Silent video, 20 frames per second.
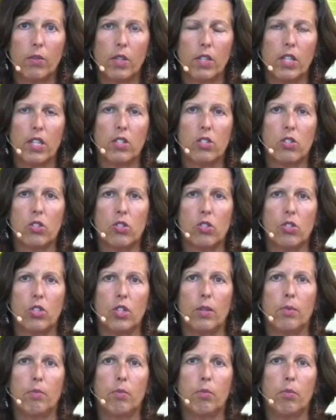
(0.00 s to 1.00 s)

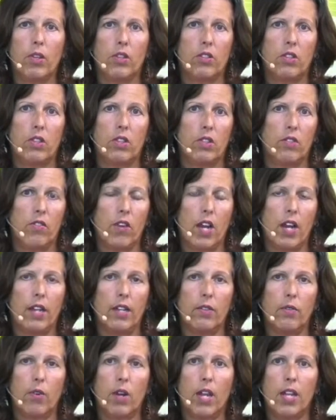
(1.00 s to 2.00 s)
relationship with the
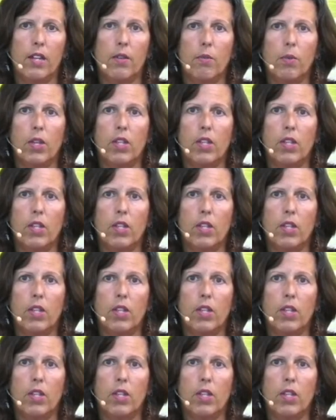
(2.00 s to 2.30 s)
divine, right?